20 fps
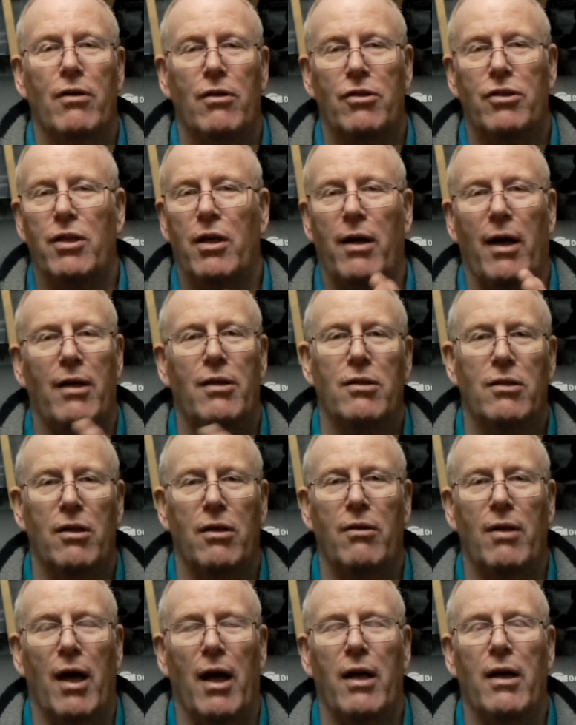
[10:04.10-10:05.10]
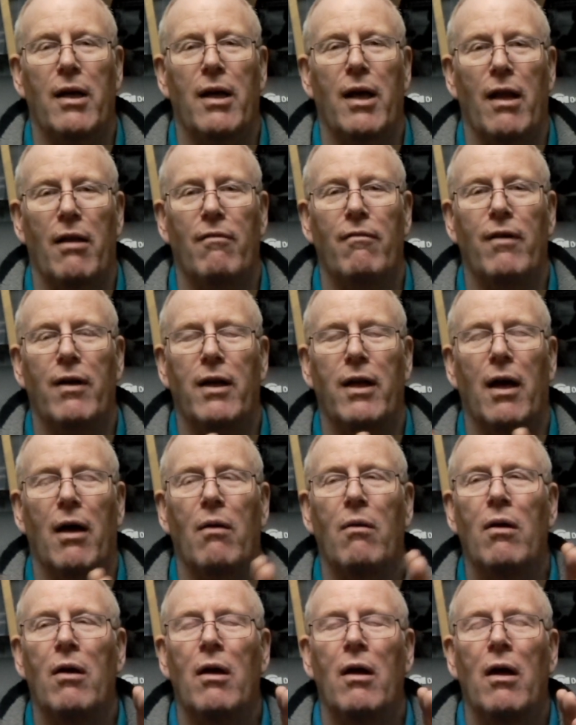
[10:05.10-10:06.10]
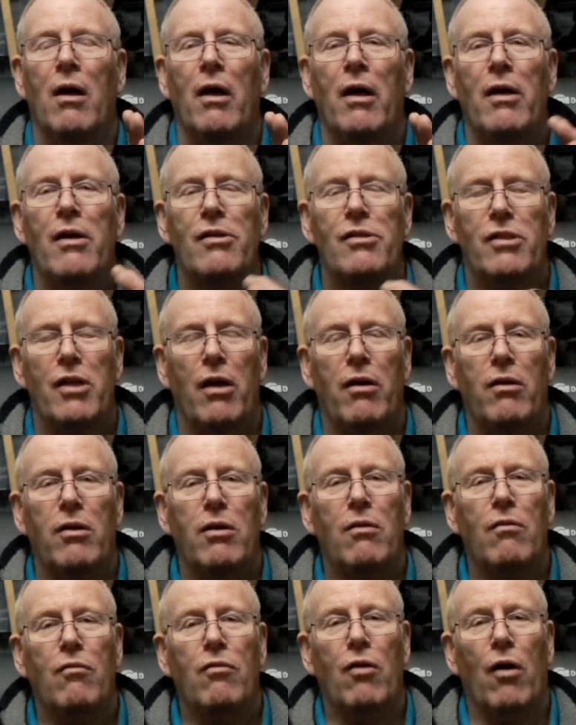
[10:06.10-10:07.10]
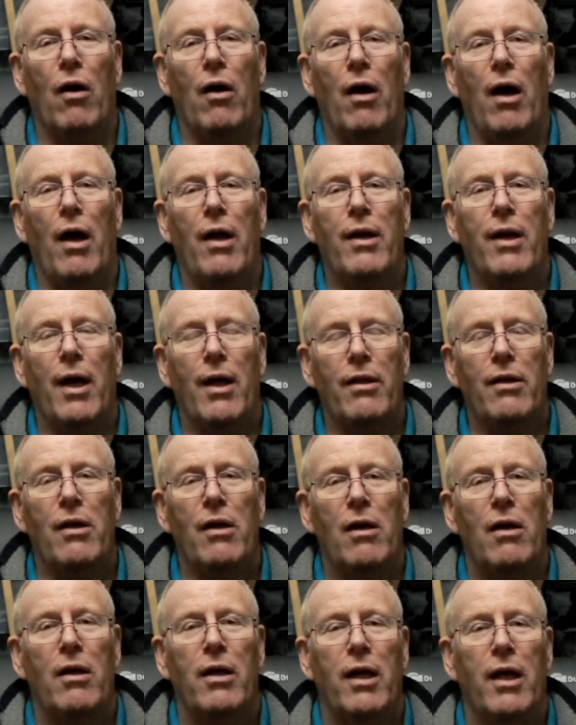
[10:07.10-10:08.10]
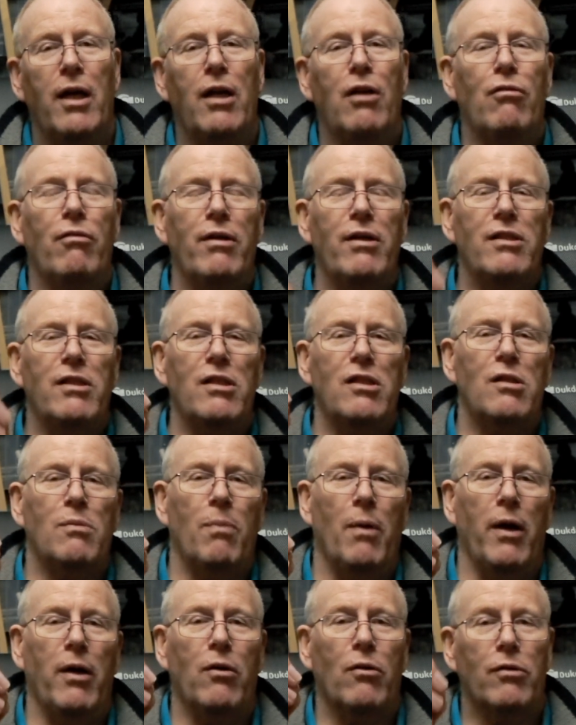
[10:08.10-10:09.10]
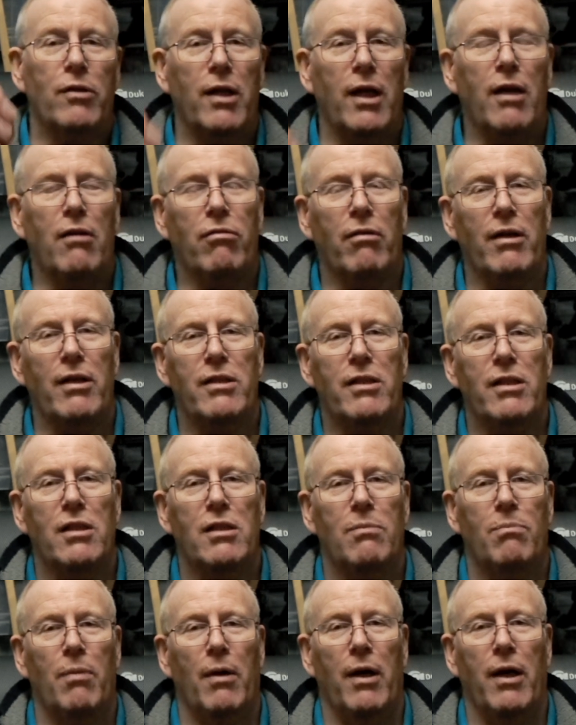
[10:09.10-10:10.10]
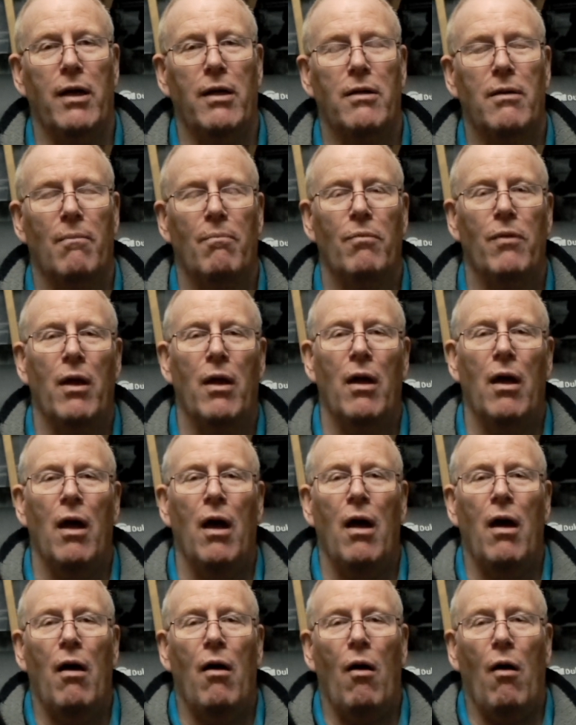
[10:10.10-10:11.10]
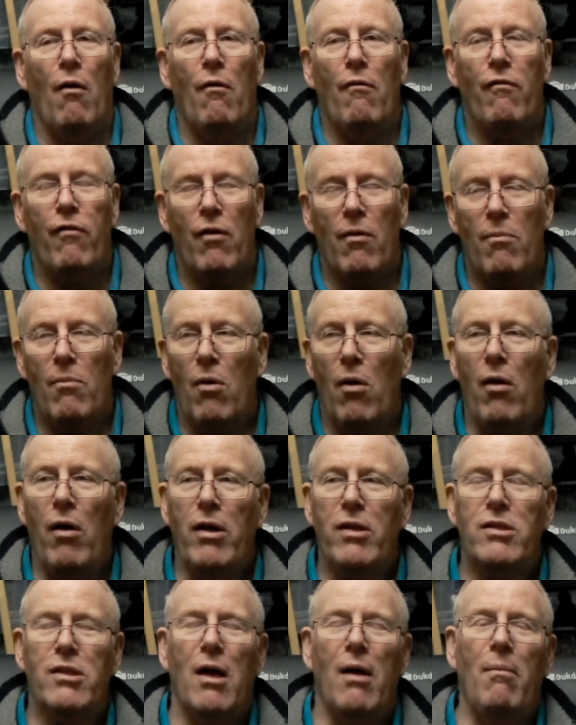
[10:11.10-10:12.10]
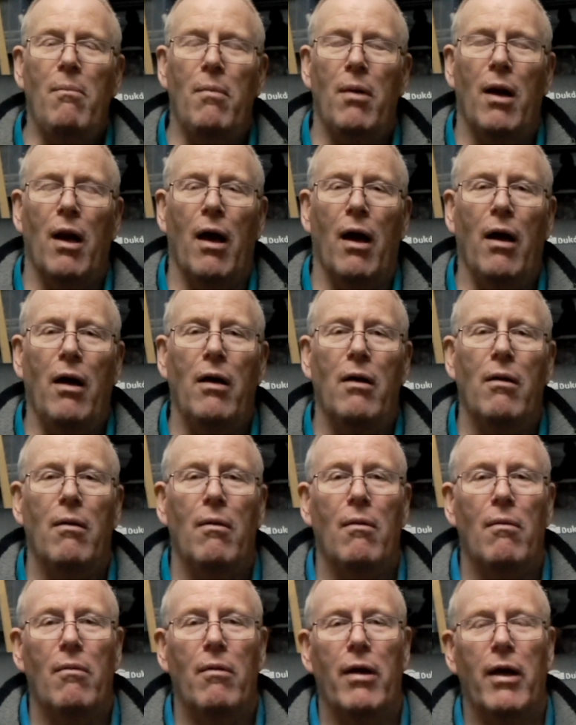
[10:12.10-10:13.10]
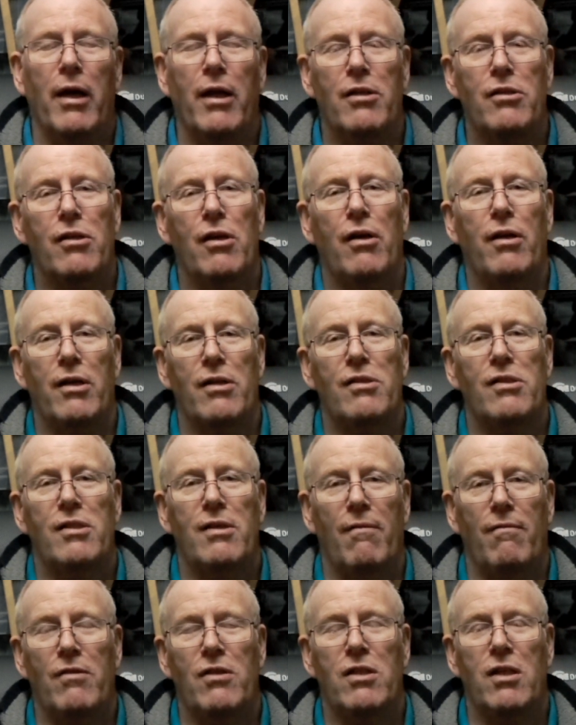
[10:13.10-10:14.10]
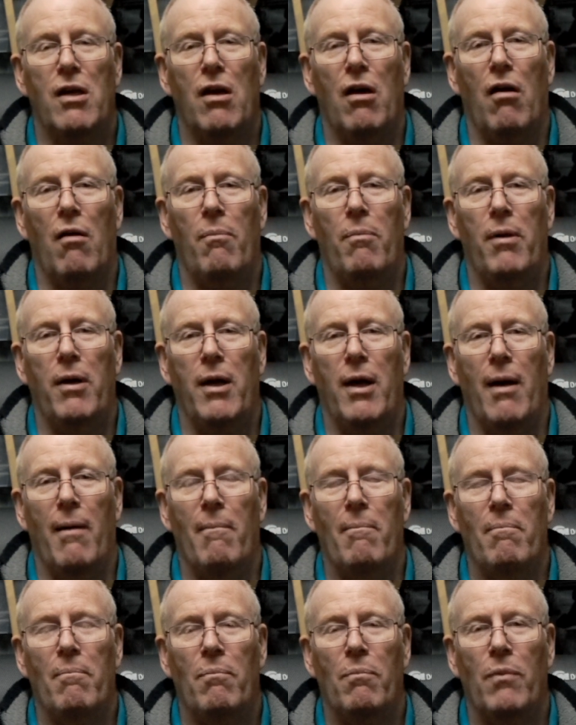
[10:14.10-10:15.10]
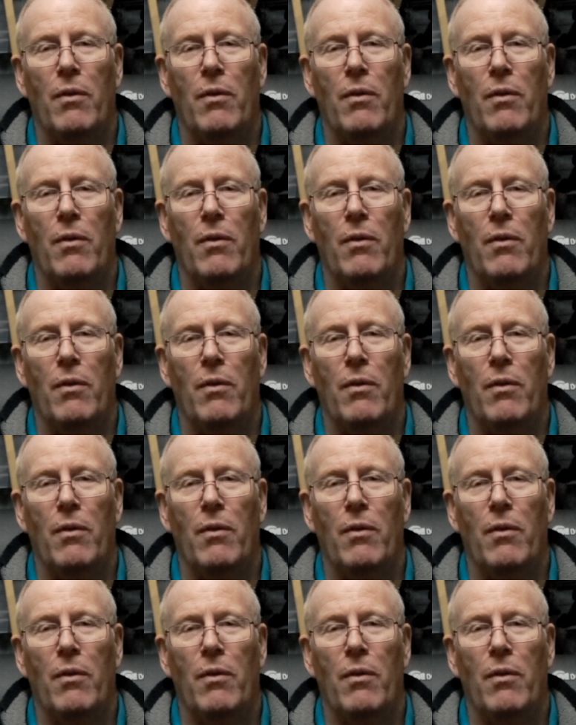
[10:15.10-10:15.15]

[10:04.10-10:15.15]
I'll show you how to do that in another video. So you've got another increase in speed or decrease in speed. For my tumbler, it turned at 70 RPM,